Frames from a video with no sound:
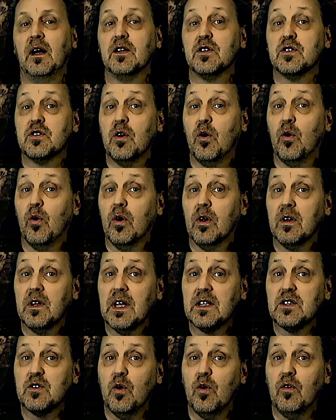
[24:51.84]
So
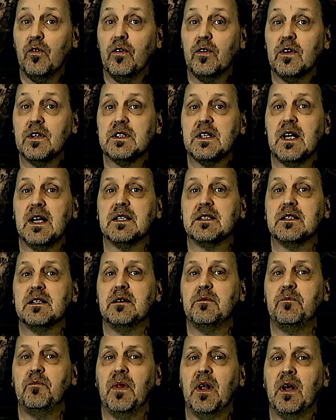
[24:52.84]
that's all for this
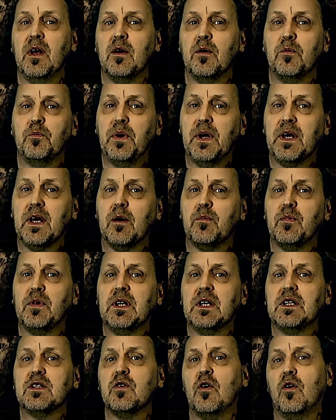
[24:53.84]
lesson. Pick up the
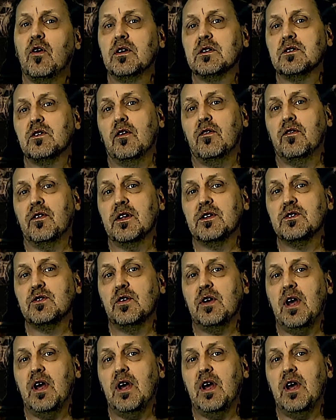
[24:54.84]
guitar as often as you